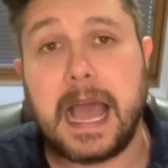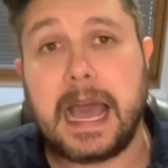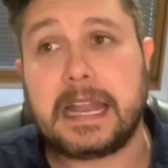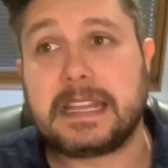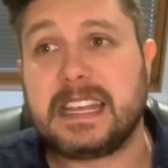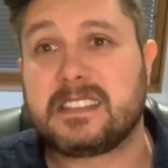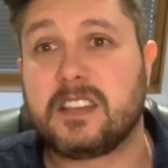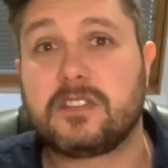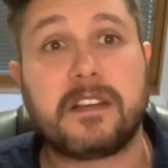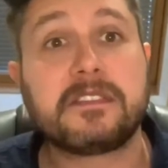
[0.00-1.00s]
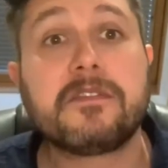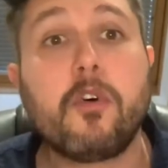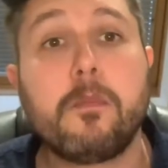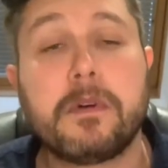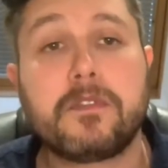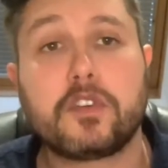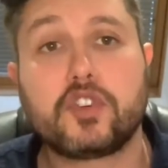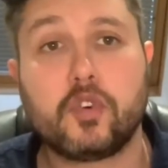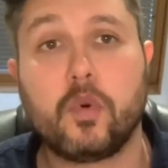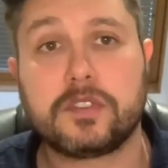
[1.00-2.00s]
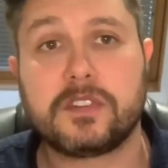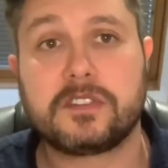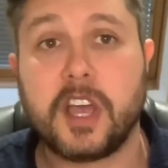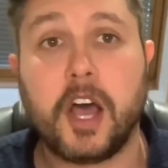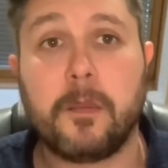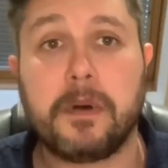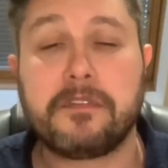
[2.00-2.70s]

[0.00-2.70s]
and it's a form of short-term